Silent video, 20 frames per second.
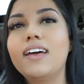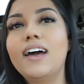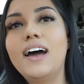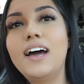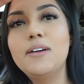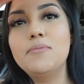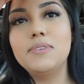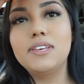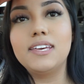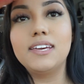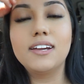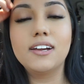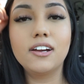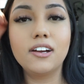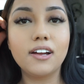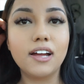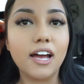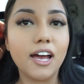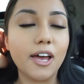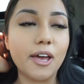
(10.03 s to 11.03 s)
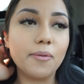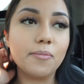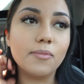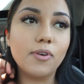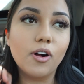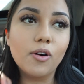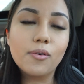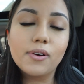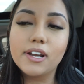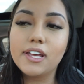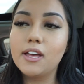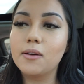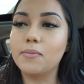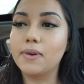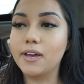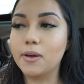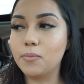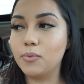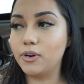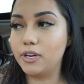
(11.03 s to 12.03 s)
I'm here. I'm already at
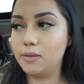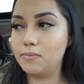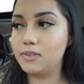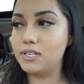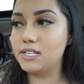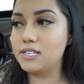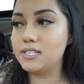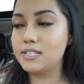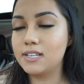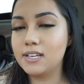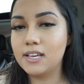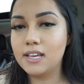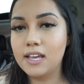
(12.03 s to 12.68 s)
my appointment.